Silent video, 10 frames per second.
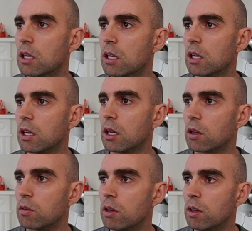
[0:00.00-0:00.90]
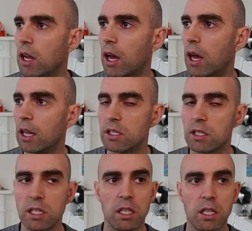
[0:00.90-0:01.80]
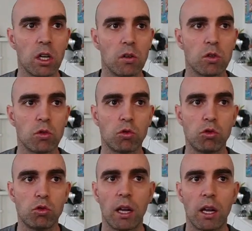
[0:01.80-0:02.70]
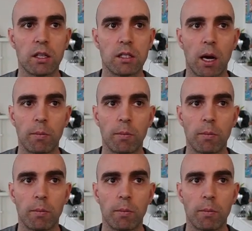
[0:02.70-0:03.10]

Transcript: Click on the green flag and you see it goes right at the top